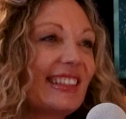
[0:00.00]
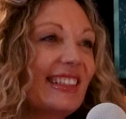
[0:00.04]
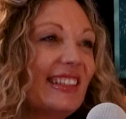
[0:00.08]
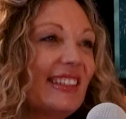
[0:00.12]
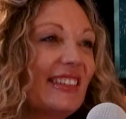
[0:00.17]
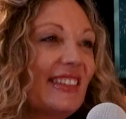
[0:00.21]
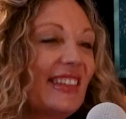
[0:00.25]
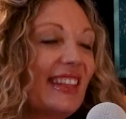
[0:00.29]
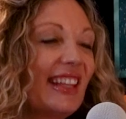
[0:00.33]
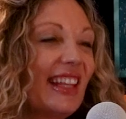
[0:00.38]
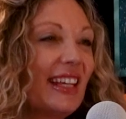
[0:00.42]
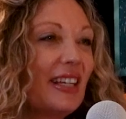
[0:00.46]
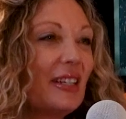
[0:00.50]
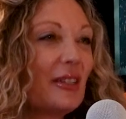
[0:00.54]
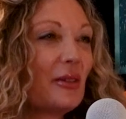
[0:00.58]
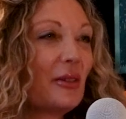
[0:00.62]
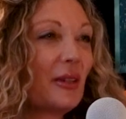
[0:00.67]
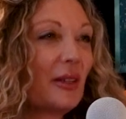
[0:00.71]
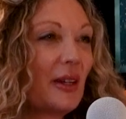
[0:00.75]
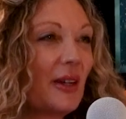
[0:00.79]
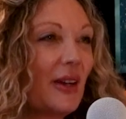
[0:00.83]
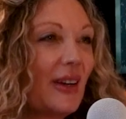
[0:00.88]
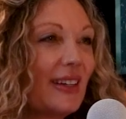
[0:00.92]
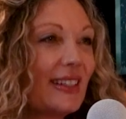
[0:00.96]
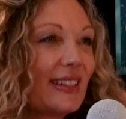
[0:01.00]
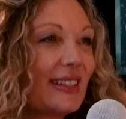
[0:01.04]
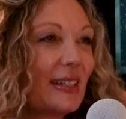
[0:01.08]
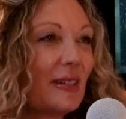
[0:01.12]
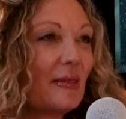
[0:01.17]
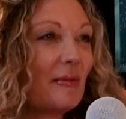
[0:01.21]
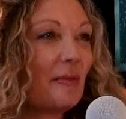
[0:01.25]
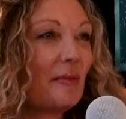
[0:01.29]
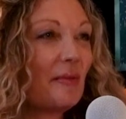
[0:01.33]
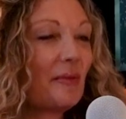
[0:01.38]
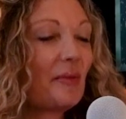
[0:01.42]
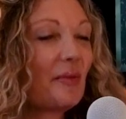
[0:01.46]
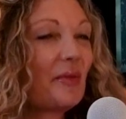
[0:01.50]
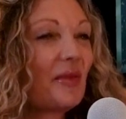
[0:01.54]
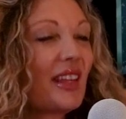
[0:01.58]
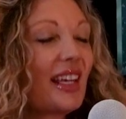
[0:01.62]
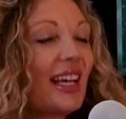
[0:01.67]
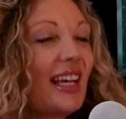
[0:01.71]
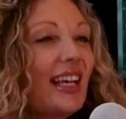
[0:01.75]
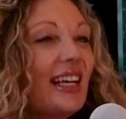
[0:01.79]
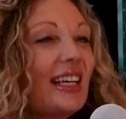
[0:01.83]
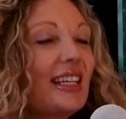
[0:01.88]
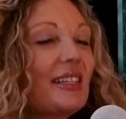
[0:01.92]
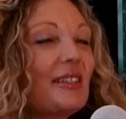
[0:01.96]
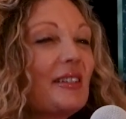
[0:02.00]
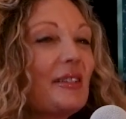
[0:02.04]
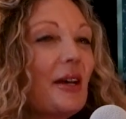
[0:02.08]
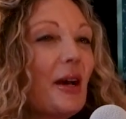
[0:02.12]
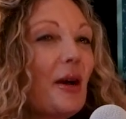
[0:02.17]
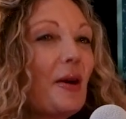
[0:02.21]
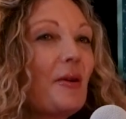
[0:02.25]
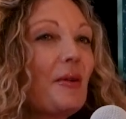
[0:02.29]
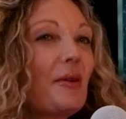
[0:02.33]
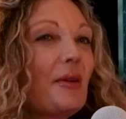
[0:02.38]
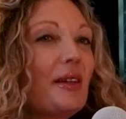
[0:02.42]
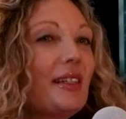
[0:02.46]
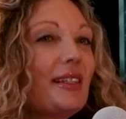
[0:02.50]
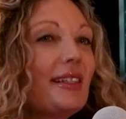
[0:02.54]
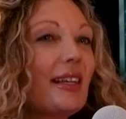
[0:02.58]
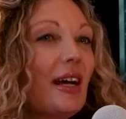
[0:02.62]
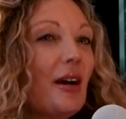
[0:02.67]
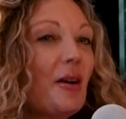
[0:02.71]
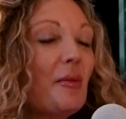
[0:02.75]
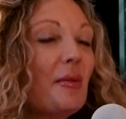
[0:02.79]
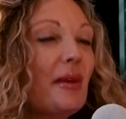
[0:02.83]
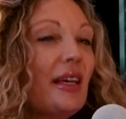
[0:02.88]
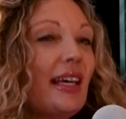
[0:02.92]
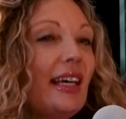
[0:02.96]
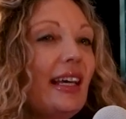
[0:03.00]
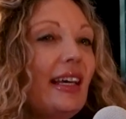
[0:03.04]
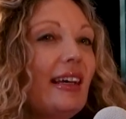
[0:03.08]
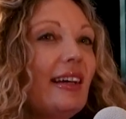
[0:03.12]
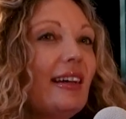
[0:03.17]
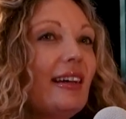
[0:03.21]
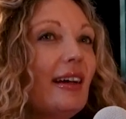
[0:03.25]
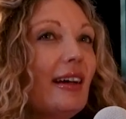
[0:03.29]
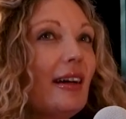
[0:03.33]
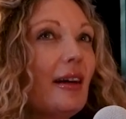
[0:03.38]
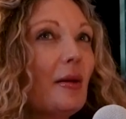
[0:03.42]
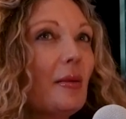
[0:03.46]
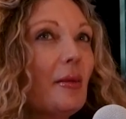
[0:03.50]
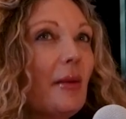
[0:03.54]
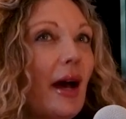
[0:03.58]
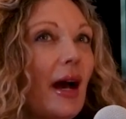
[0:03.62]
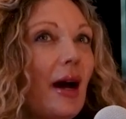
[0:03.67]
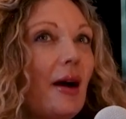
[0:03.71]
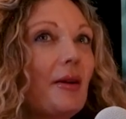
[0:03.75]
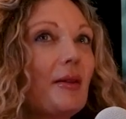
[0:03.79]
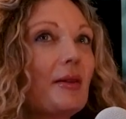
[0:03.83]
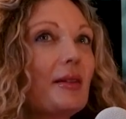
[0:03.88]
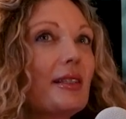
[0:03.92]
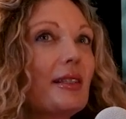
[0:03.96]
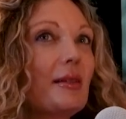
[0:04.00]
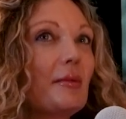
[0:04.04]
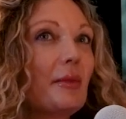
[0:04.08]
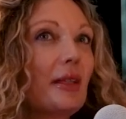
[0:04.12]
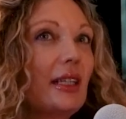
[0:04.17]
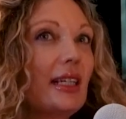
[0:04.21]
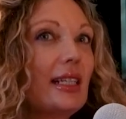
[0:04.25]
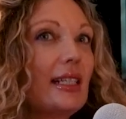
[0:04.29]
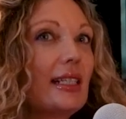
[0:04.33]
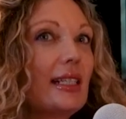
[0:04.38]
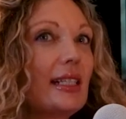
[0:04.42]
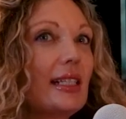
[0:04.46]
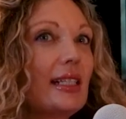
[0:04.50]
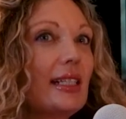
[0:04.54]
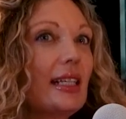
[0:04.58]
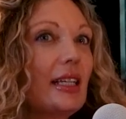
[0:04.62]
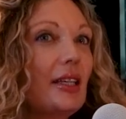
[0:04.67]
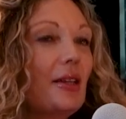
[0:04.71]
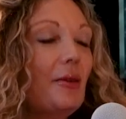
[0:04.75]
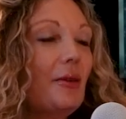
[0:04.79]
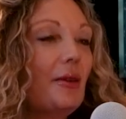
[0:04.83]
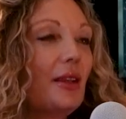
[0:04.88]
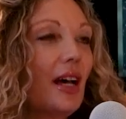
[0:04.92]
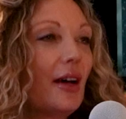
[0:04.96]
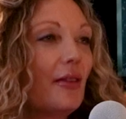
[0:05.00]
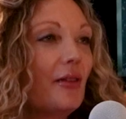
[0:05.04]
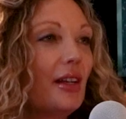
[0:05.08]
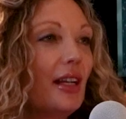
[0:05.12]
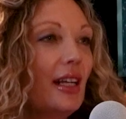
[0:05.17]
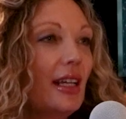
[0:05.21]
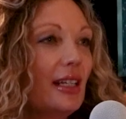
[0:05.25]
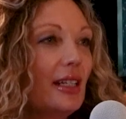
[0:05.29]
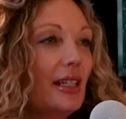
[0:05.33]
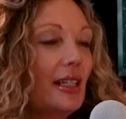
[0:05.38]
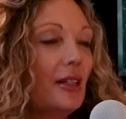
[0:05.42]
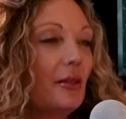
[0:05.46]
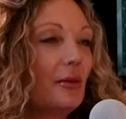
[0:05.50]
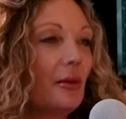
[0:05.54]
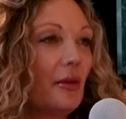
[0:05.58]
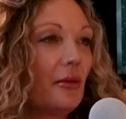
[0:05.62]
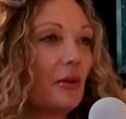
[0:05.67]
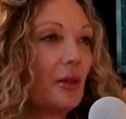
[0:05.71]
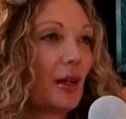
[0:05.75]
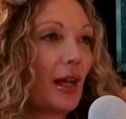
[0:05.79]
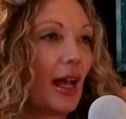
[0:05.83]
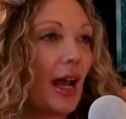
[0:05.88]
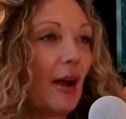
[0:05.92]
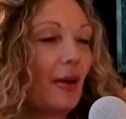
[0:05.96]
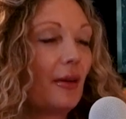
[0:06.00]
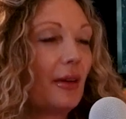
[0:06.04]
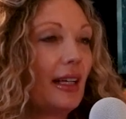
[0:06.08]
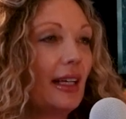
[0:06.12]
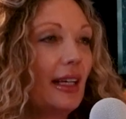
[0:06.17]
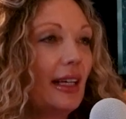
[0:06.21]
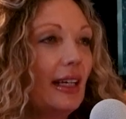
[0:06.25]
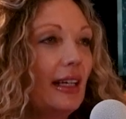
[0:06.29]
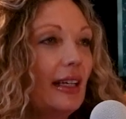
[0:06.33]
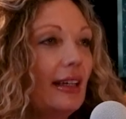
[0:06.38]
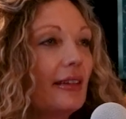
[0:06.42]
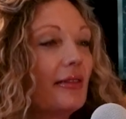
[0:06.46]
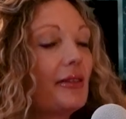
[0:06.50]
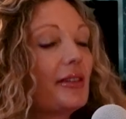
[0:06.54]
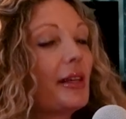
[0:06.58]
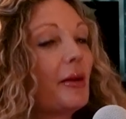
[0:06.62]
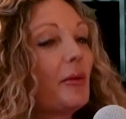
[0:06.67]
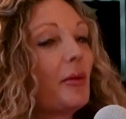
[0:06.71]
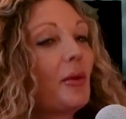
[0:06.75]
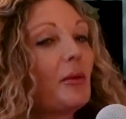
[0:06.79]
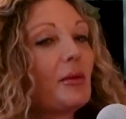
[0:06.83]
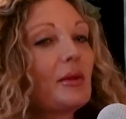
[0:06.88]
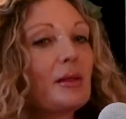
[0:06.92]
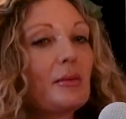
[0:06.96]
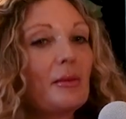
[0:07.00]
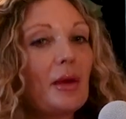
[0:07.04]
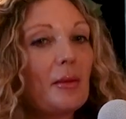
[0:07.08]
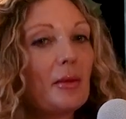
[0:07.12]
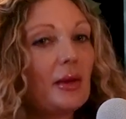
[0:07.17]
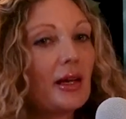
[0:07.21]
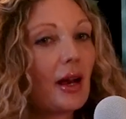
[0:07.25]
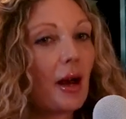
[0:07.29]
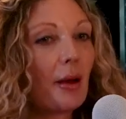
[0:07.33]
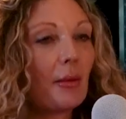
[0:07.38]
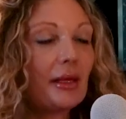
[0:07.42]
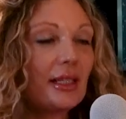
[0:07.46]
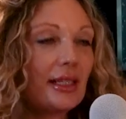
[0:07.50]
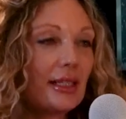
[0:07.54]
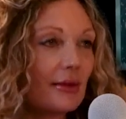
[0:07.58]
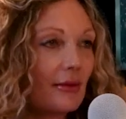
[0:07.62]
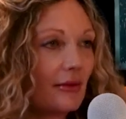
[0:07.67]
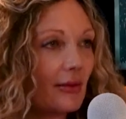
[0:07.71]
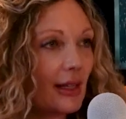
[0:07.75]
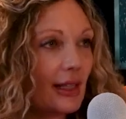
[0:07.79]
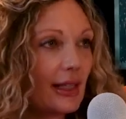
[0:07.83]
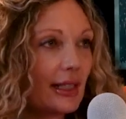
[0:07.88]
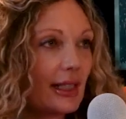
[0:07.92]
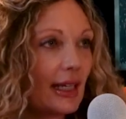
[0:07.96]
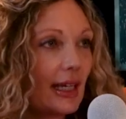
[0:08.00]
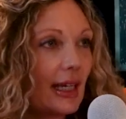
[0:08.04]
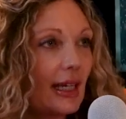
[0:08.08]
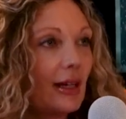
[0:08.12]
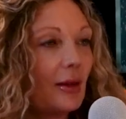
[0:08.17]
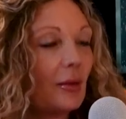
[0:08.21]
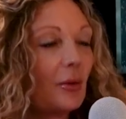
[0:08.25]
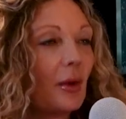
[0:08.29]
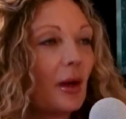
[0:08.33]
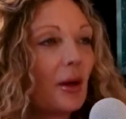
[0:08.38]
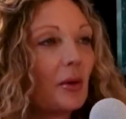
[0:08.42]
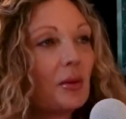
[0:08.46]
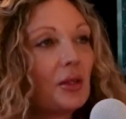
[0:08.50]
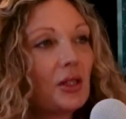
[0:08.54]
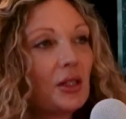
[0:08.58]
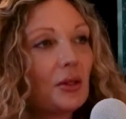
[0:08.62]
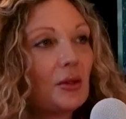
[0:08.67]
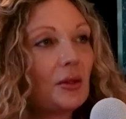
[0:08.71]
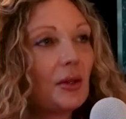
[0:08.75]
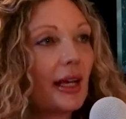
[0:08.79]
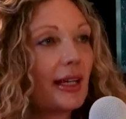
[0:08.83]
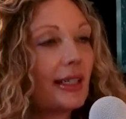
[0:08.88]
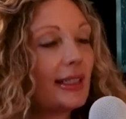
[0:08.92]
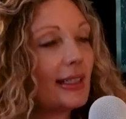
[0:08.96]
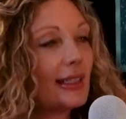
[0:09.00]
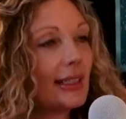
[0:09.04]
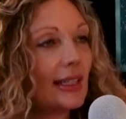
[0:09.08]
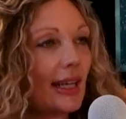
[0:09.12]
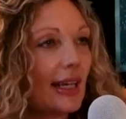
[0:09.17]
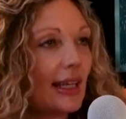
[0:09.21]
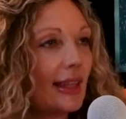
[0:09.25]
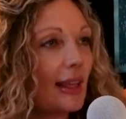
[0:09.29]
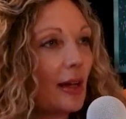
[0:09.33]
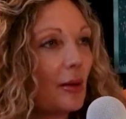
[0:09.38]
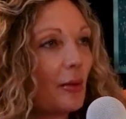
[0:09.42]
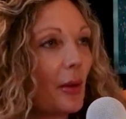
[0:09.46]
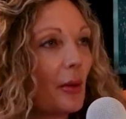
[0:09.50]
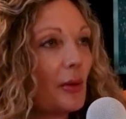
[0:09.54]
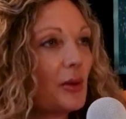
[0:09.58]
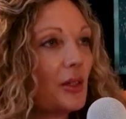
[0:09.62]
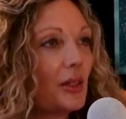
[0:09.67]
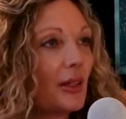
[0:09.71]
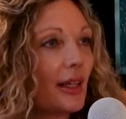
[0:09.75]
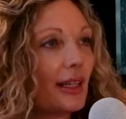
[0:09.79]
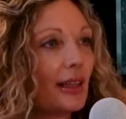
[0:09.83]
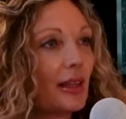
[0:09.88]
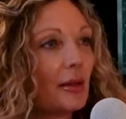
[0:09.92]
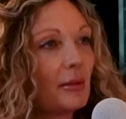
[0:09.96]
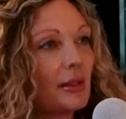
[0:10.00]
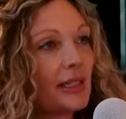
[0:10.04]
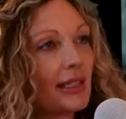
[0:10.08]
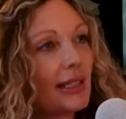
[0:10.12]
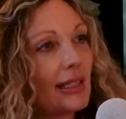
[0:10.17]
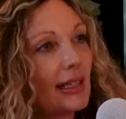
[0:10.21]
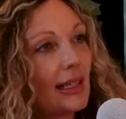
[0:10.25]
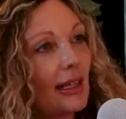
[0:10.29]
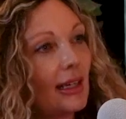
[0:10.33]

oh, that is really awesome. So tell me about some places that you love in Indian River County. If someone was maybe coming to visit, where would you like to take them? What would you like them to see?